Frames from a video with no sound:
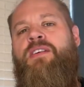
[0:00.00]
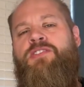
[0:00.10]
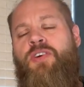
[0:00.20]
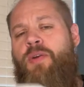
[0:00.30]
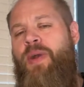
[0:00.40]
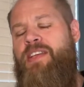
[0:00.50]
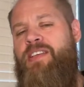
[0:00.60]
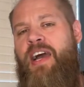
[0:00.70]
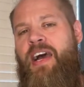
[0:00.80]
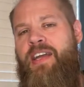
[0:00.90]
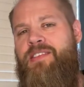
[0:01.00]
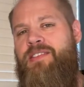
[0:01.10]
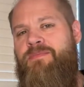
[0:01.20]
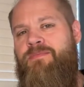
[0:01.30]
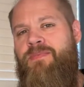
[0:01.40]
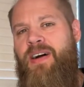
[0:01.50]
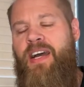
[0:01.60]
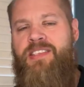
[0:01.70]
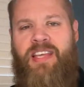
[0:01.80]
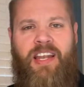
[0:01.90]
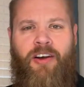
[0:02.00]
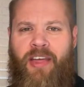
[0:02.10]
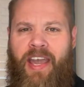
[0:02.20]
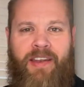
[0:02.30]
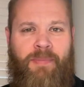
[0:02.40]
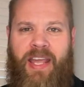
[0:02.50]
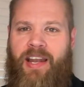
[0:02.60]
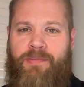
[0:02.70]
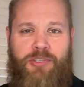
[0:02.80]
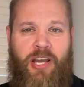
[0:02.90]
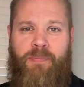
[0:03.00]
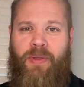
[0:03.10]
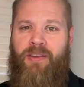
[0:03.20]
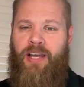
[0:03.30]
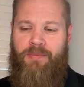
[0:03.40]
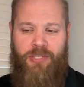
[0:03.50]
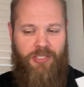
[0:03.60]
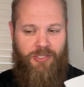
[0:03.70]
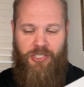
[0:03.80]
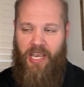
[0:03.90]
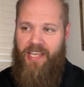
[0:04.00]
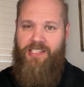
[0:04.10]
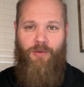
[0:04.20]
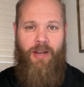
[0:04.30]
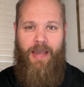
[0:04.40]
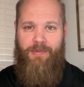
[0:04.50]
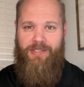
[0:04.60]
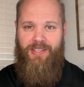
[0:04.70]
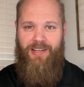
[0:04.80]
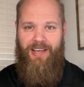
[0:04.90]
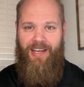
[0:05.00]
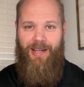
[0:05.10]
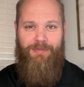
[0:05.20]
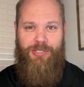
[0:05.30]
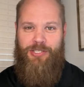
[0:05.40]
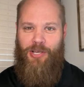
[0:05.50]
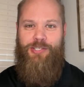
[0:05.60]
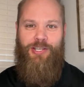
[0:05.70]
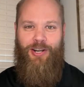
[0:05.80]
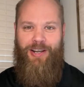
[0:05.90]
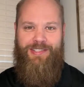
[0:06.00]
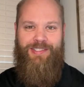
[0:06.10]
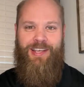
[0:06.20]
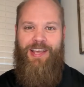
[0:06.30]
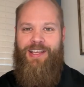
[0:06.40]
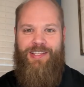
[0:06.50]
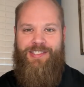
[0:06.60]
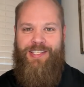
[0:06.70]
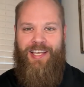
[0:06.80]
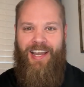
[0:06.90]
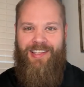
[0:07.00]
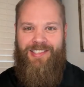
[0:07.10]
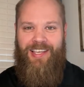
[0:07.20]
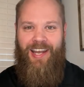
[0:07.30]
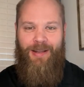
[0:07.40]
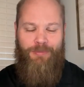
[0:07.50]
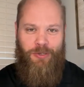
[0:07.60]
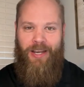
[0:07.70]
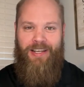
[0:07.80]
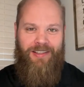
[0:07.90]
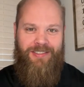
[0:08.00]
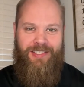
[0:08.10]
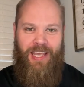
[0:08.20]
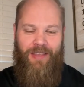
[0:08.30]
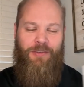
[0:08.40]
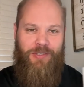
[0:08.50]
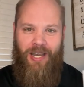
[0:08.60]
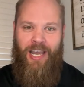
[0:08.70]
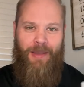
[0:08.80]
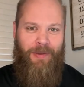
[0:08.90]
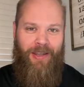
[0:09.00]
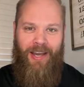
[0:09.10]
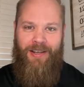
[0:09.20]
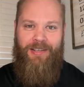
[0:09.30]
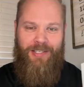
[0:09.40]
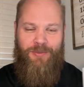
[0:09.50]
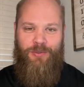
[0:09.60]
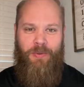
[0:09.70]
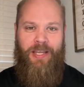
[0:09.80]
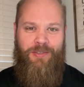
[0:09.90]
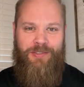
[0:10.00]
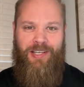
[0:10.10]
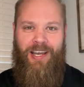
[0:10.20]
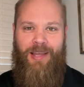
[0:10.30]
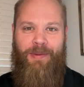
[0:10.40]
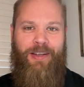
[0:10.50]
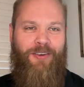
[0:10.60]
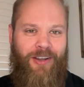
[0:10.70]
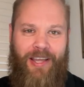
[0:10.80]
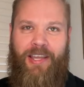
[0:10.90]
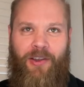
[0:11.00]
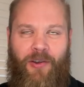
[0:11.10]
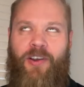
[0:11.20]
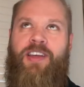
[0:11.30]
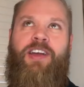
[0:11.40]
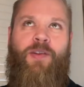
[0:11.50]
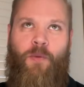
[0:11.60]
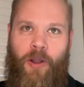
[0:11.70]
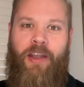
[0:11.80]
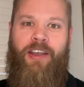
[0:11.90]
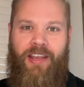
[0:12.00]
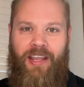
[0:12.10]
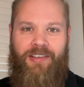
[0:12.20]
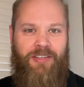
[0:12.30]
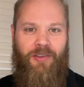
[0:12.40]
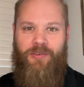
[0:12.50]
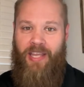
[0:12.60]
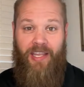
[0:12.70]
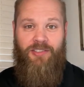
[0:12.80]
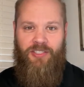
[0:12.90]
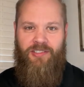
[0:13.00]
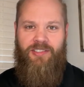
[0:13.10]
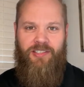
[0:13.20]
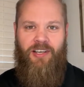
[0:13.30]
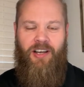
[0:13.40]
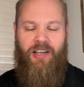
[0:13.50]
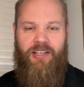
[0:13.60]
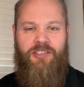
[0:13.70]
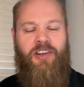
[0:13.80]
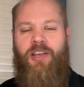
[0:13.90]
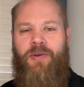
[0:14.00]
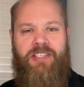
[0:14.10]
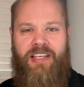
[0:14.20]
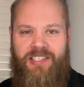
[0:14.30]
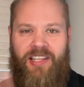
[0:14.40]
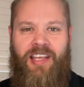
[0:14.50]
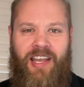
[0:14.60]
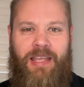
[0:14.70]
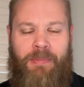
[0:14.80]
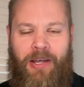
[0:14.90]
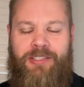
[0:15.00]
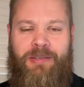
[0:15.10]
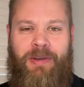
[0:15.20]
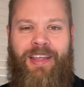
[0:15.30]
So, anyways, guys, I said all that, man, I'm jumping. I'm just chasing rabbits tonight. I'm so sorry. This, this is the guy that said, I'm trying to save you time and not disrespect your time. And here I go running into tangents and talking. So, anyways, I sent that email to my.